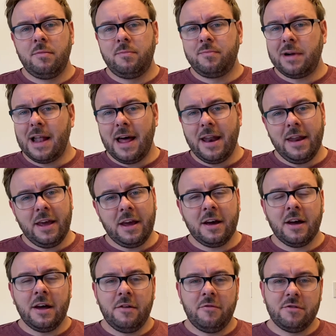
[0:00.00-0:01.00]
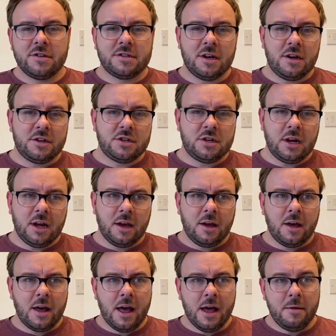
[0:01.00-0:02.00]
planning and researching
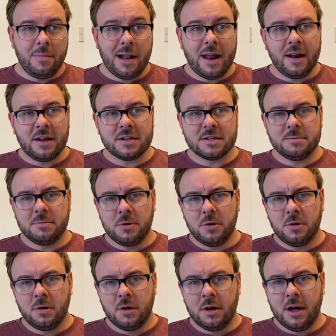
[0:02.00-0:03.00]
and planning some more,